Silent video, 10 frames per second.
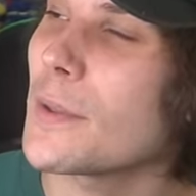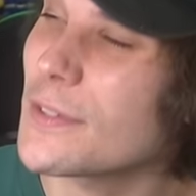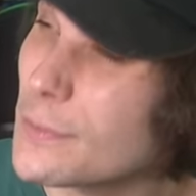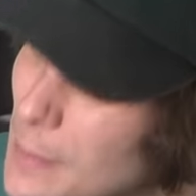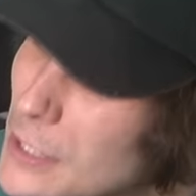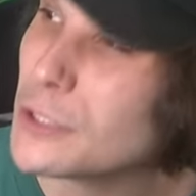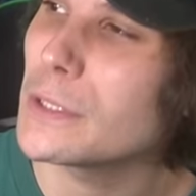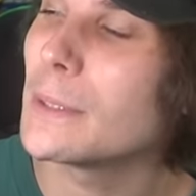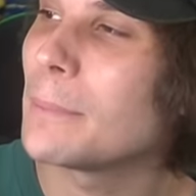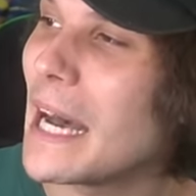a
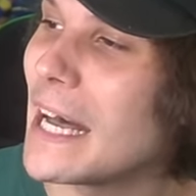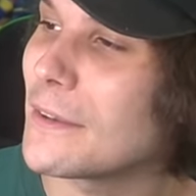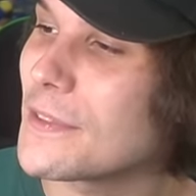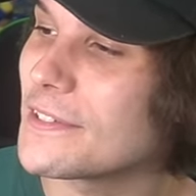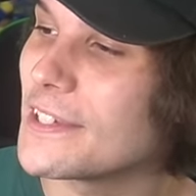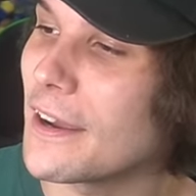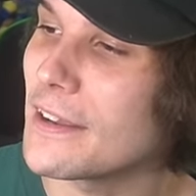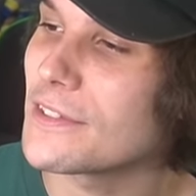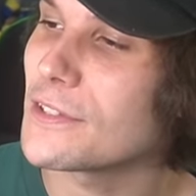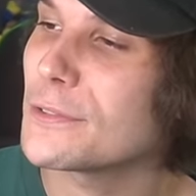special part of the
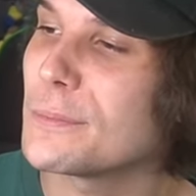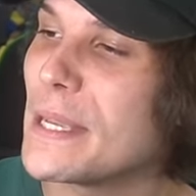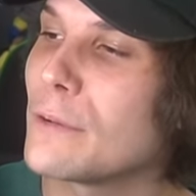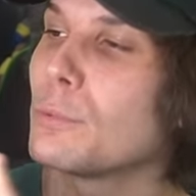series, this would be a